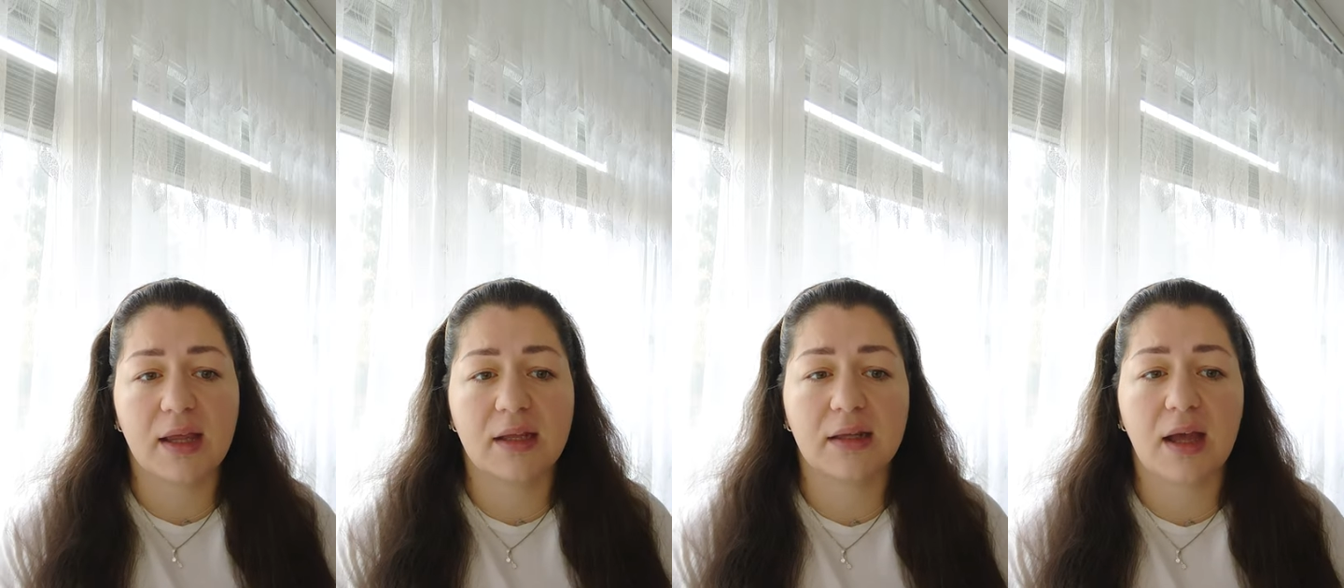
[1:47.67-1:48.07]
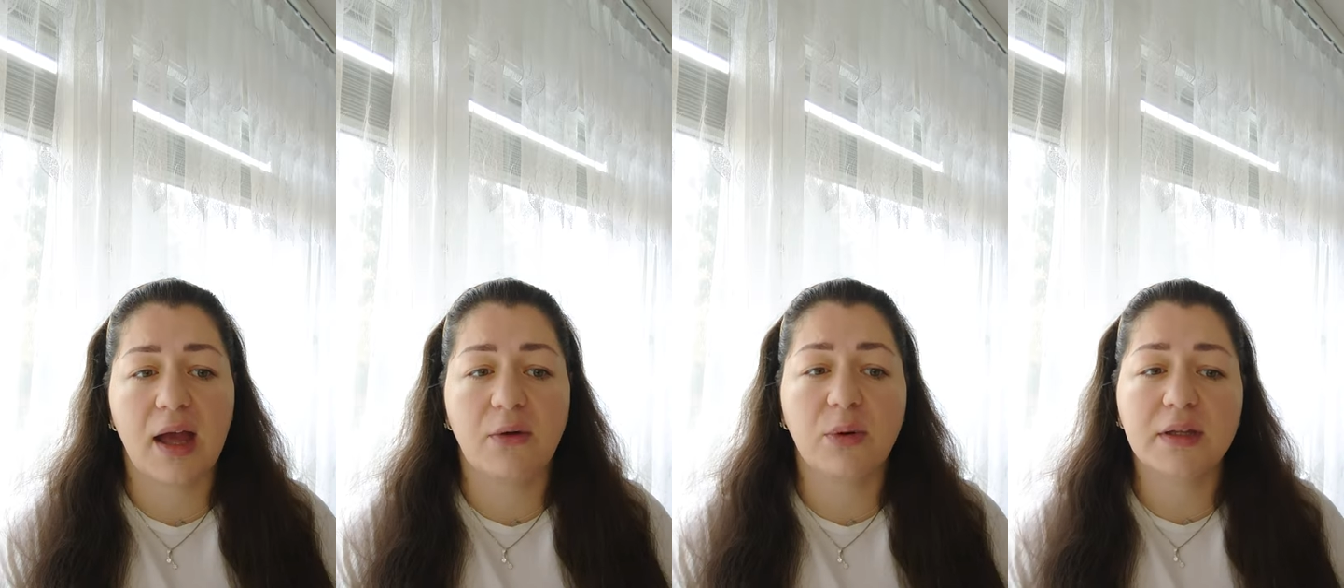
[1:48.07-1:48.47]
and
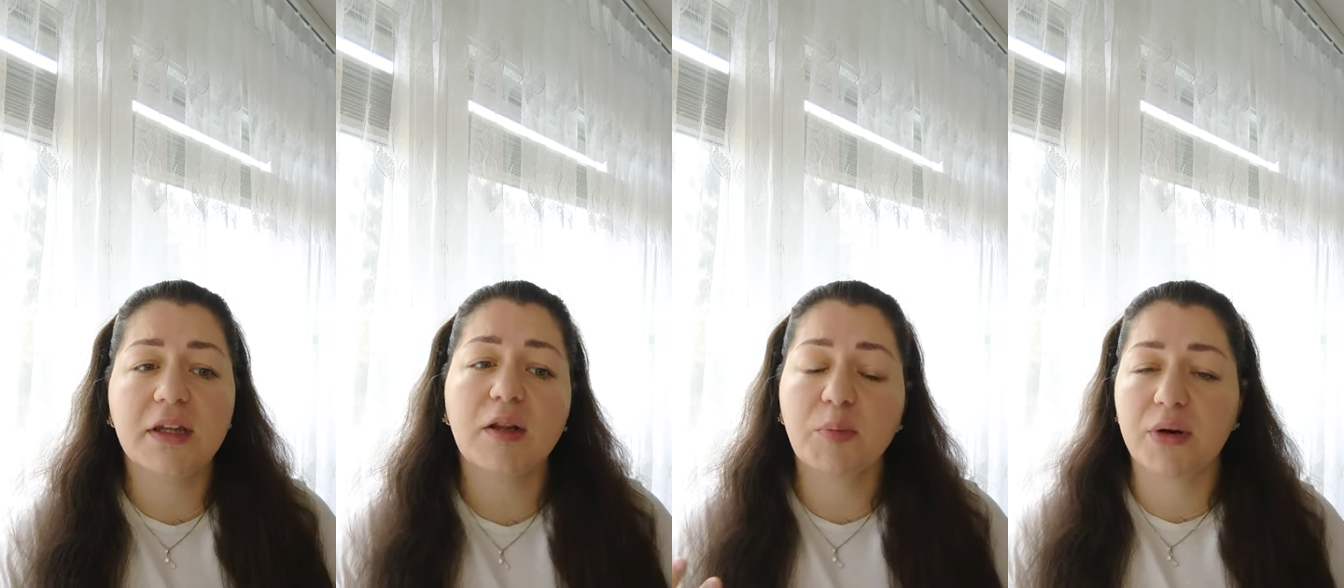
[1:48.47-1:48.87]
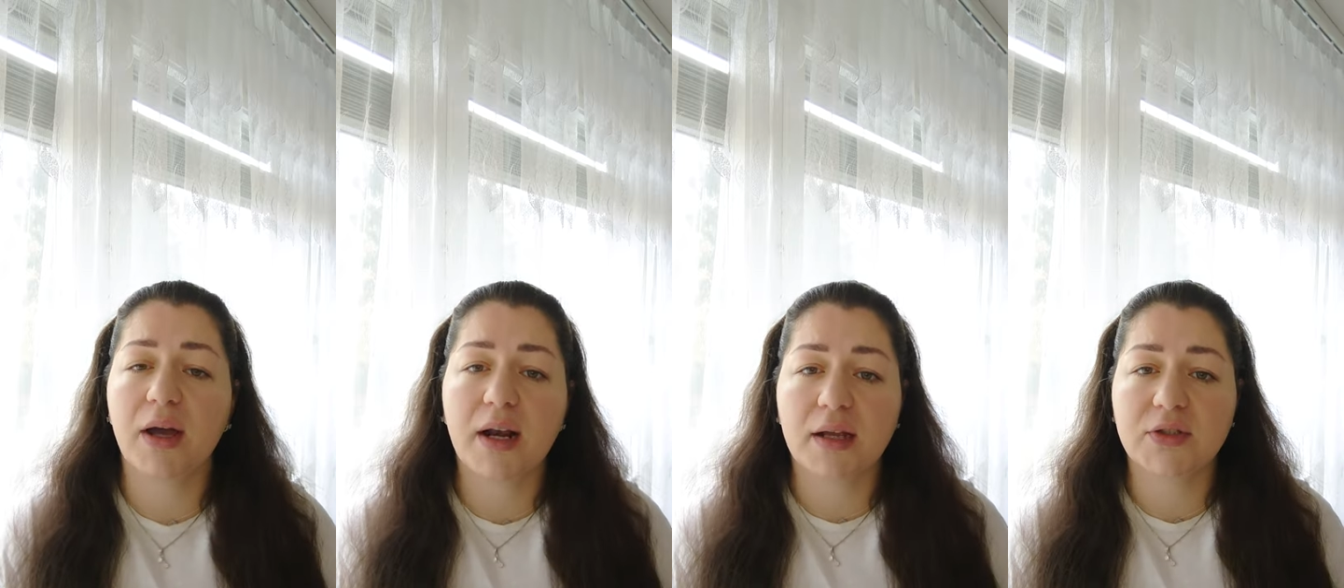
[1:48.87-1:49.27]
I want that
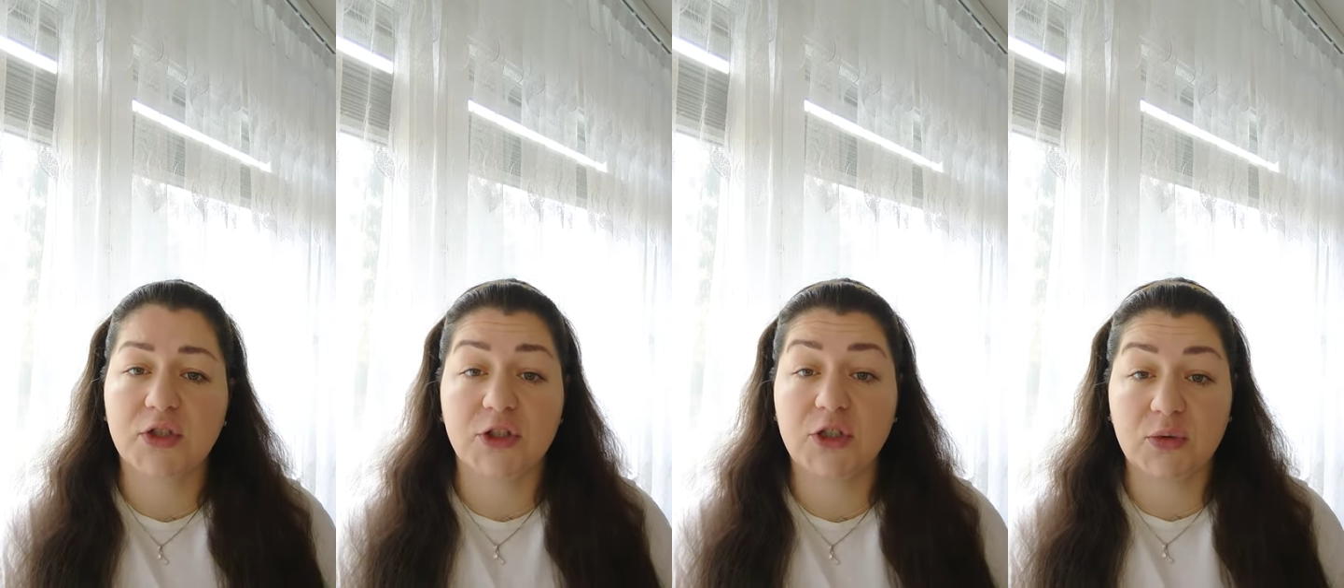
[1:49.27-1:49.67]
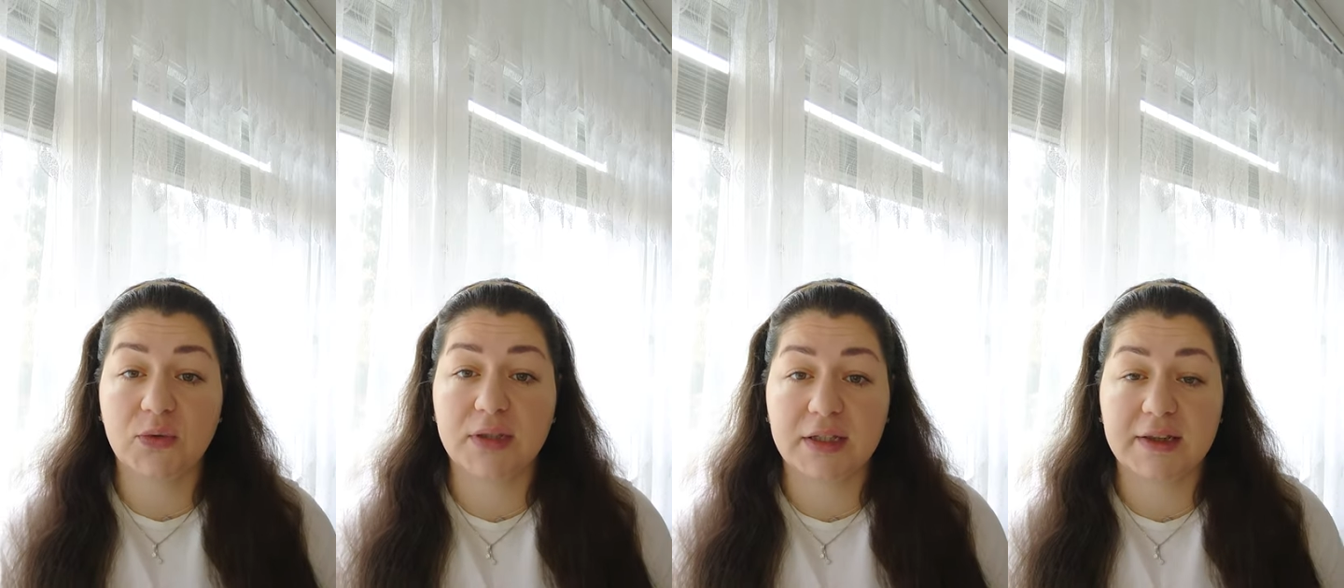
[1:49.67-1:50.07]
product to
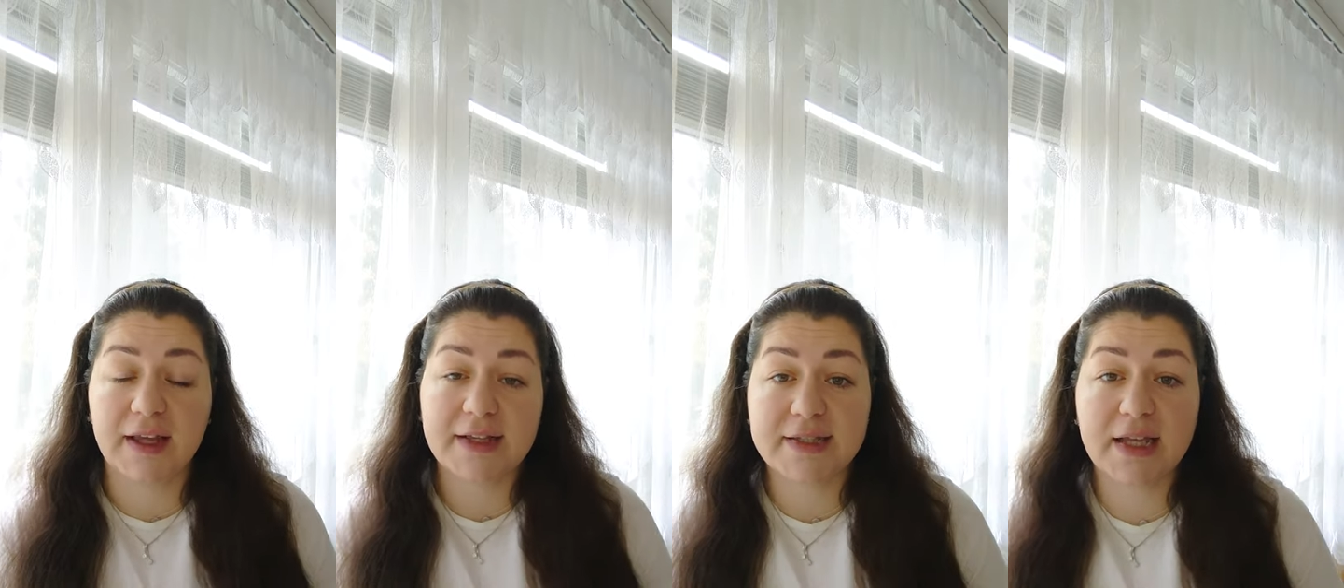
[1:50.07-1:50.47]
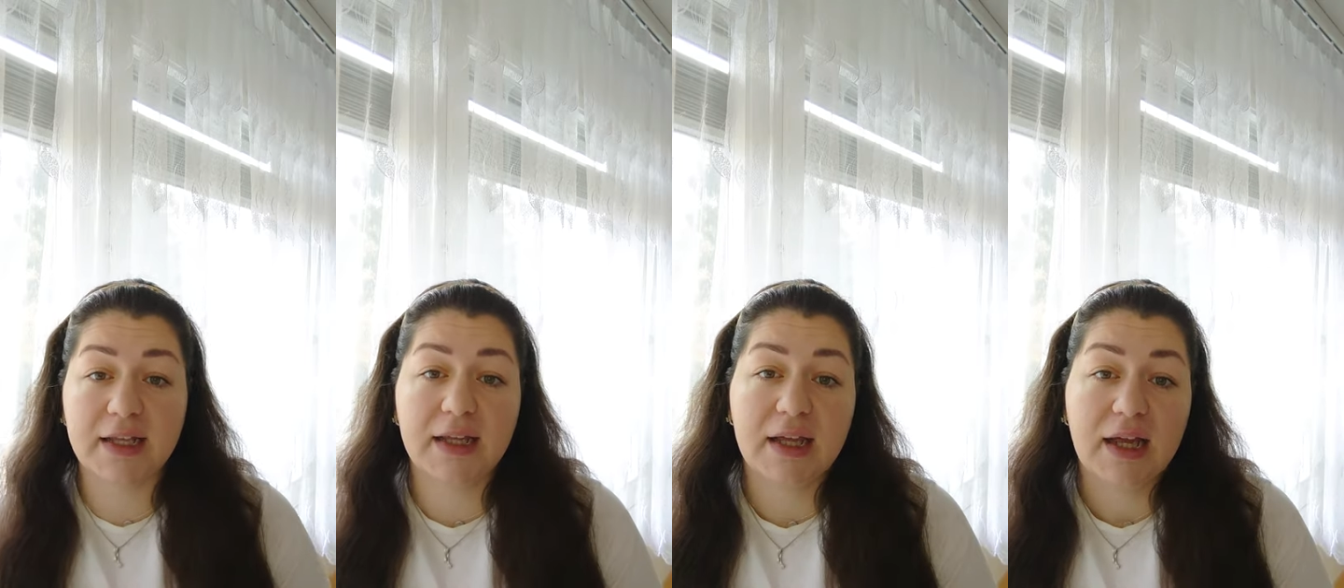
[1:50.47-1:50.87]
do the things
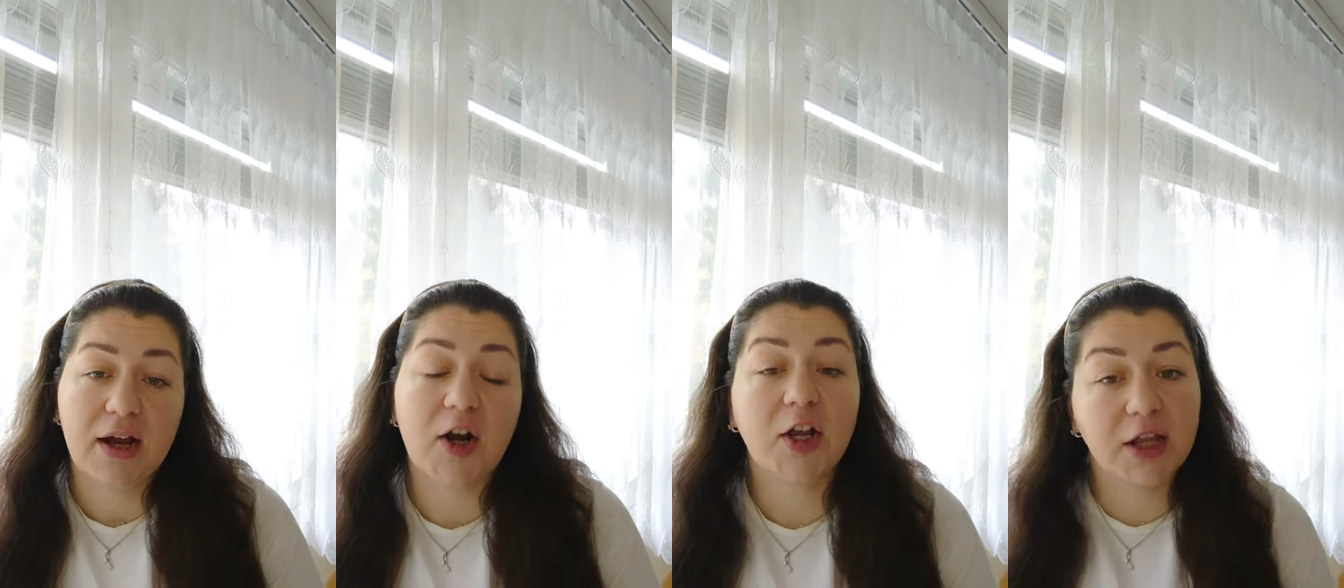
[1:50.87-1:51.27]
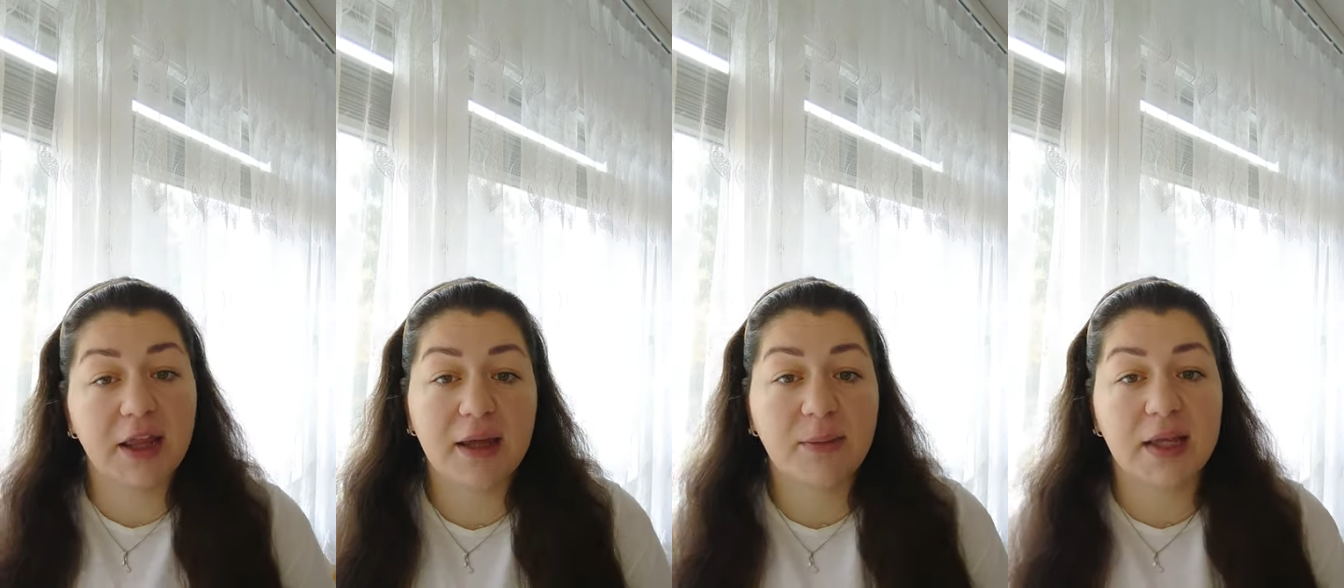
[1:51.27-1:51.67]
that are
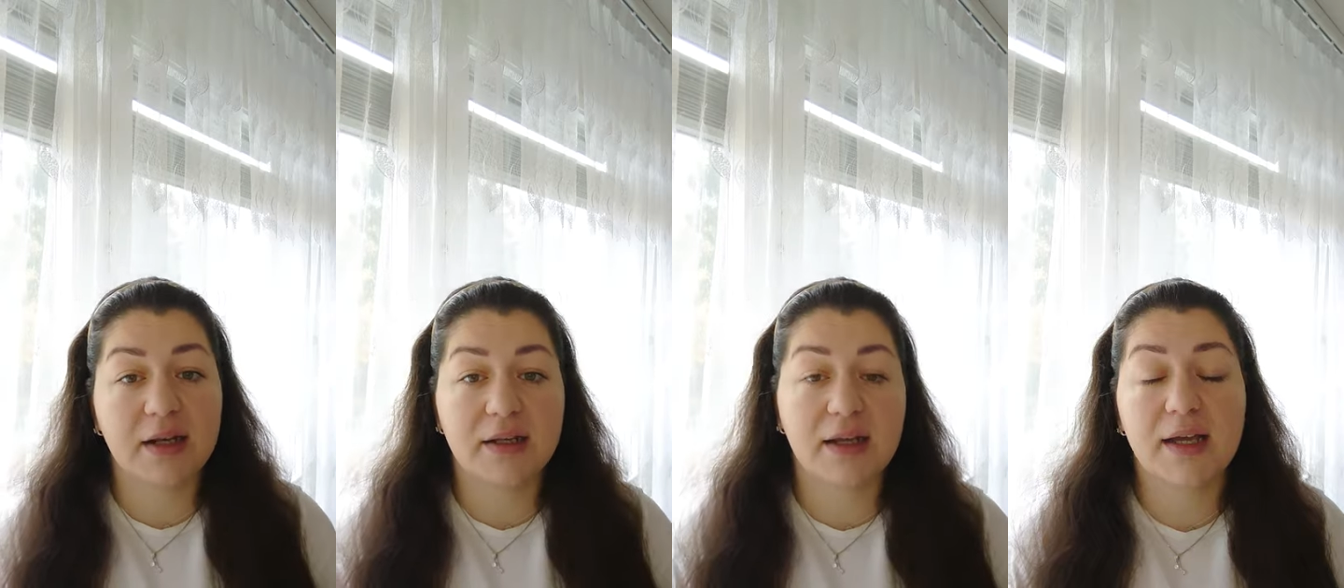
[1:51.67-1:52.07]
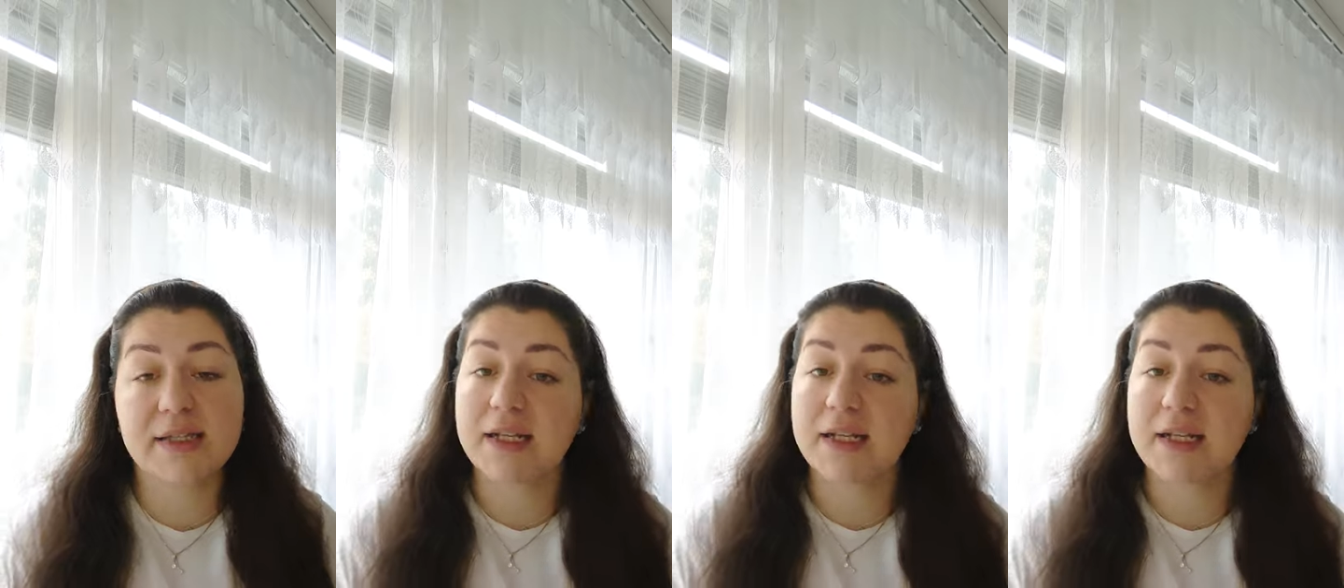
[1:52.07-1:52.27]
claimed that it does.